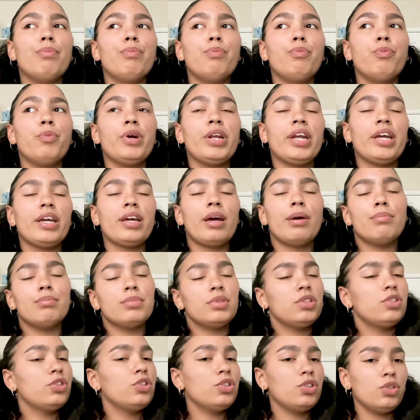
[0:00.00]
when it
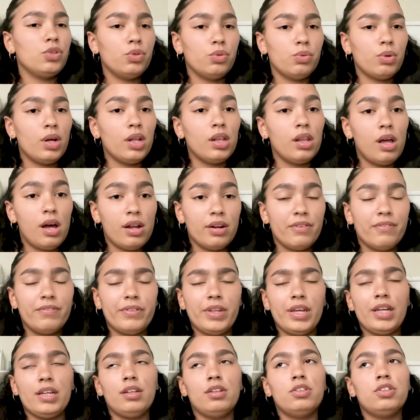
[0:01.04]
comes to a lot of
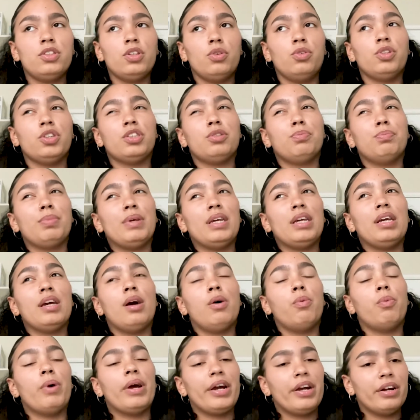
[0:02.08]
things. So just be
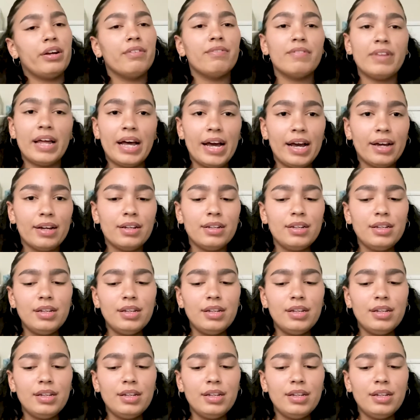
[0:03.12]
aware of that.